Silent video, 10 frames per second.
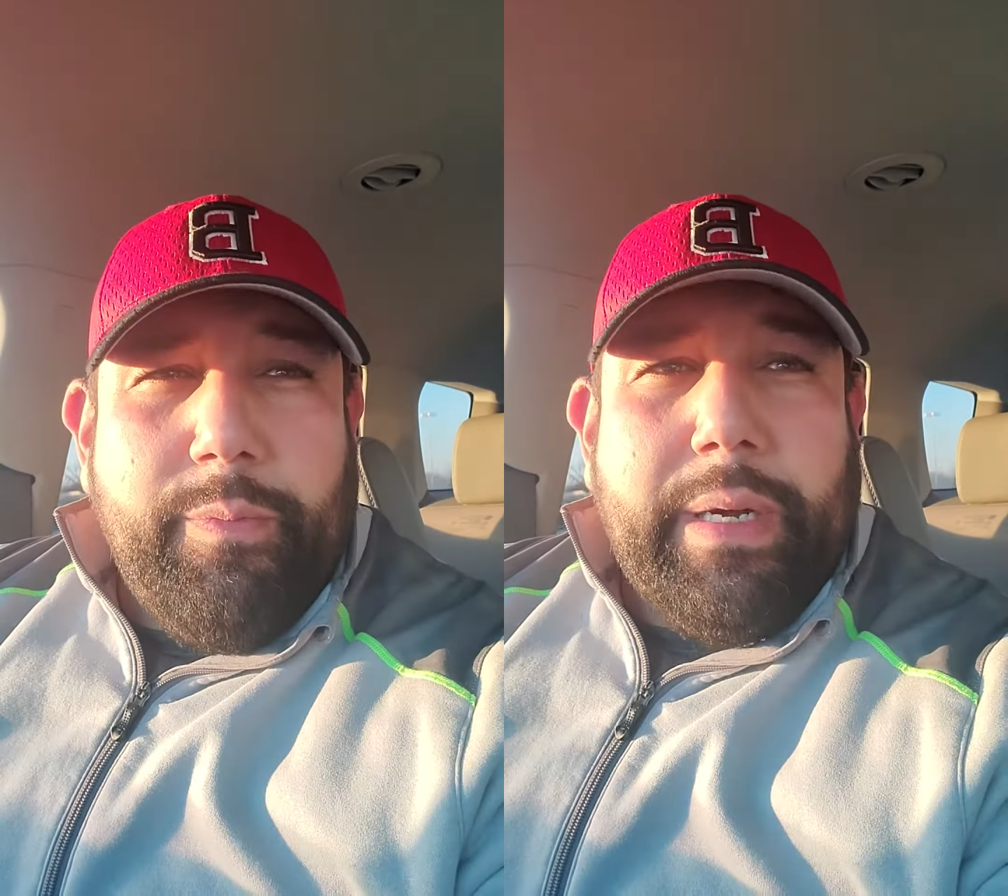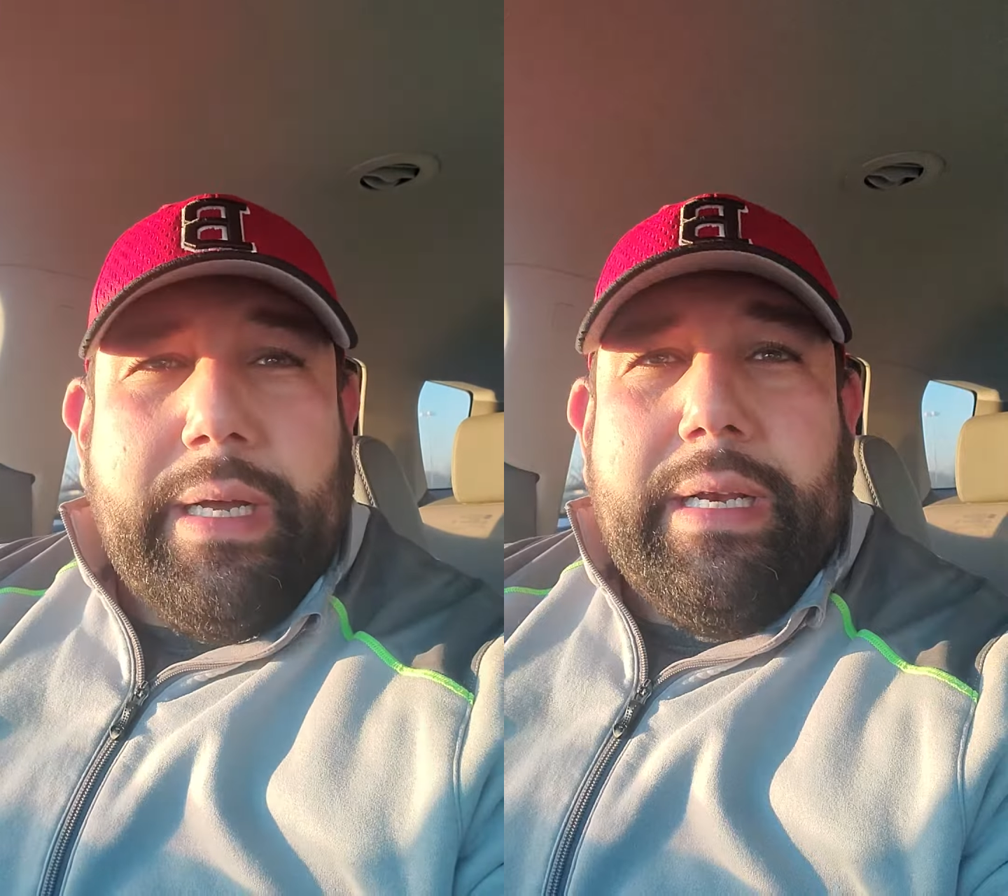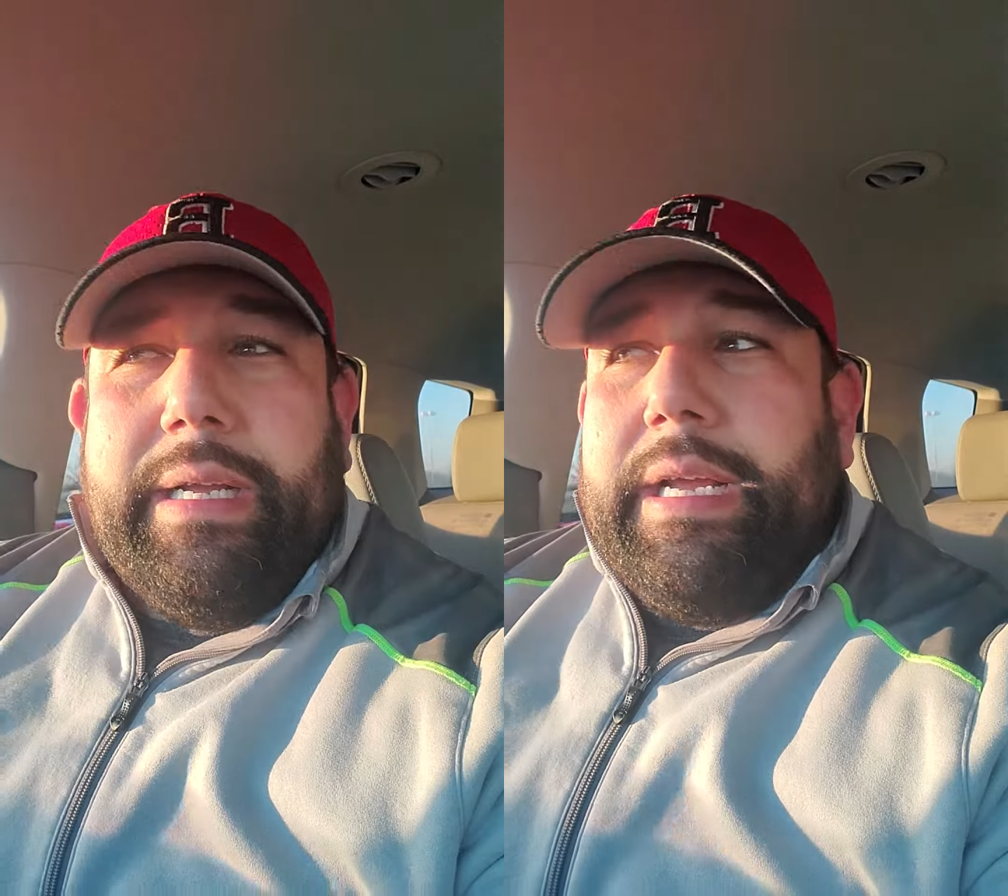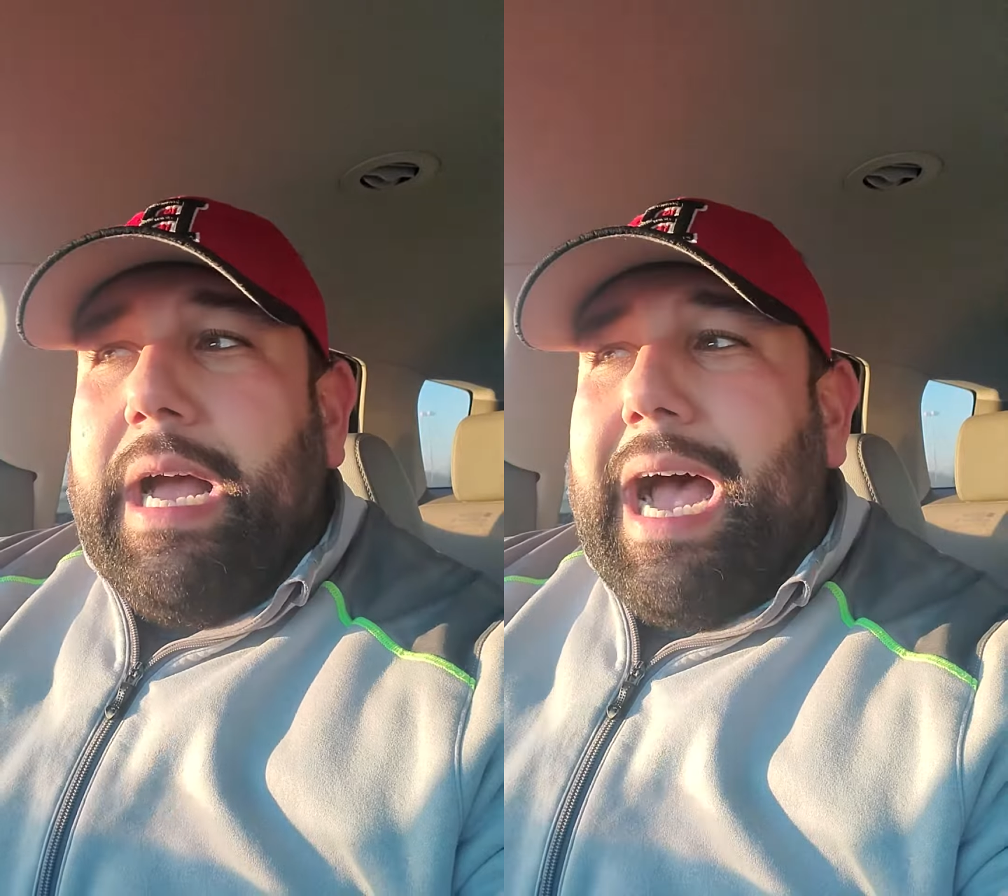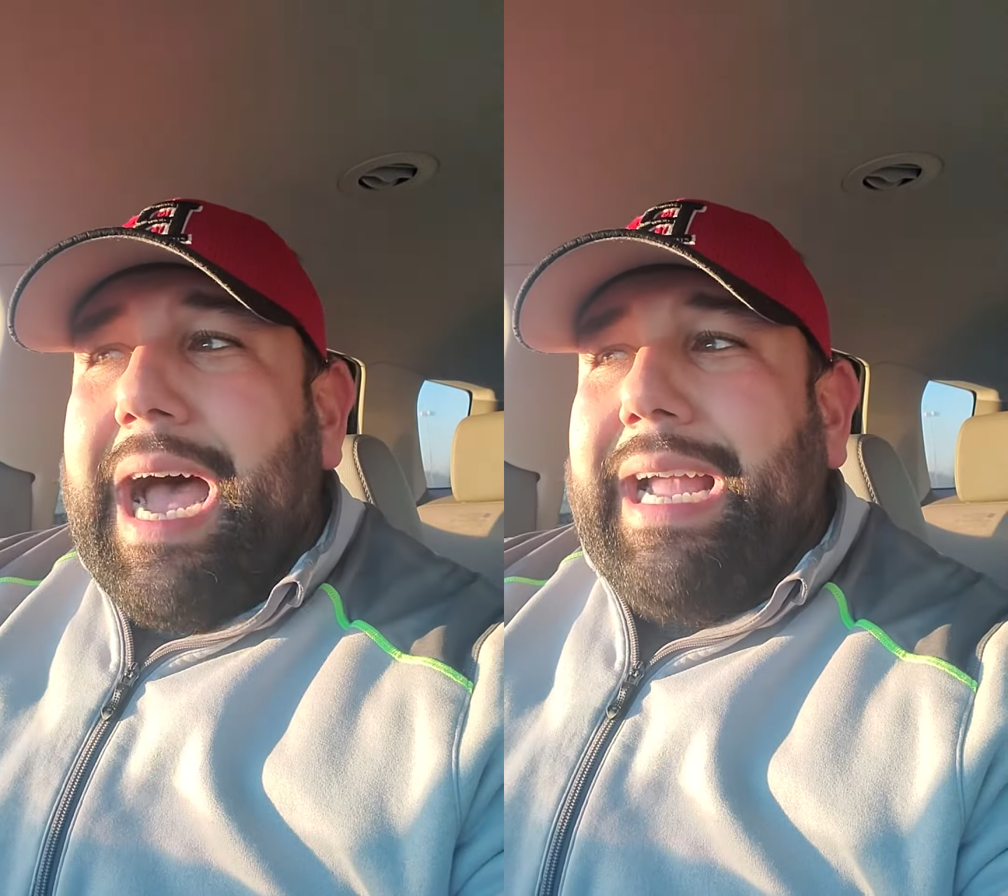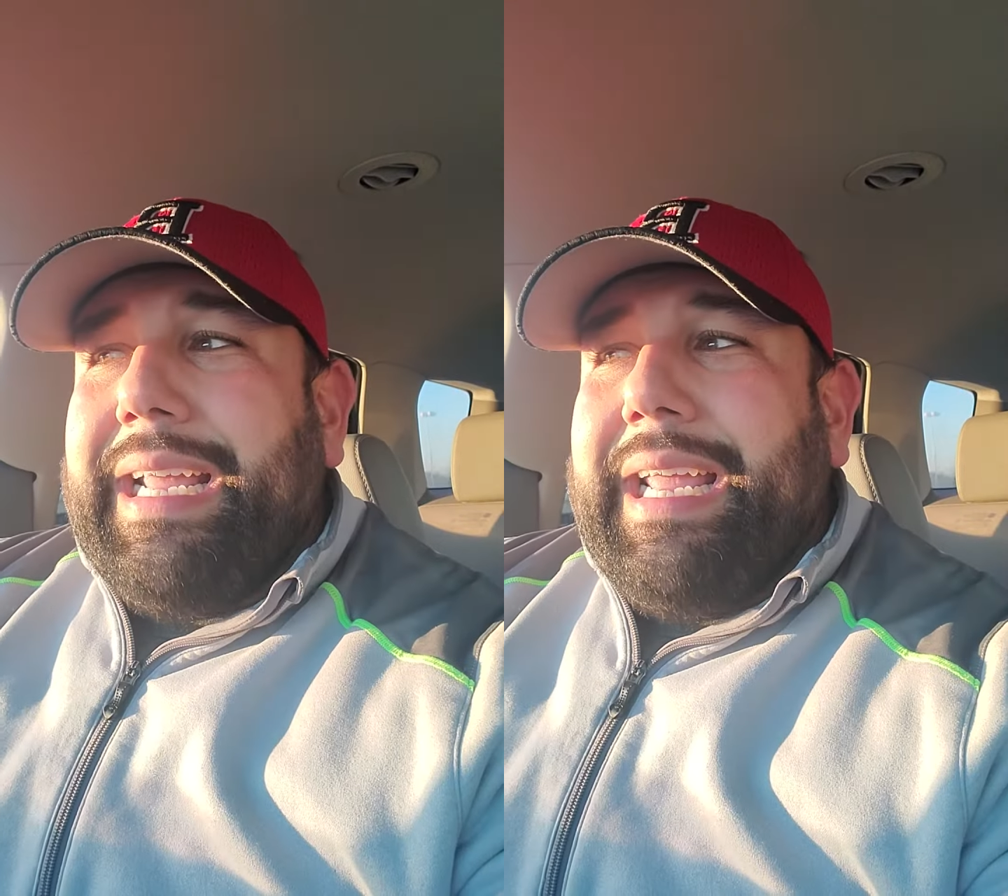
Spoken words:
but I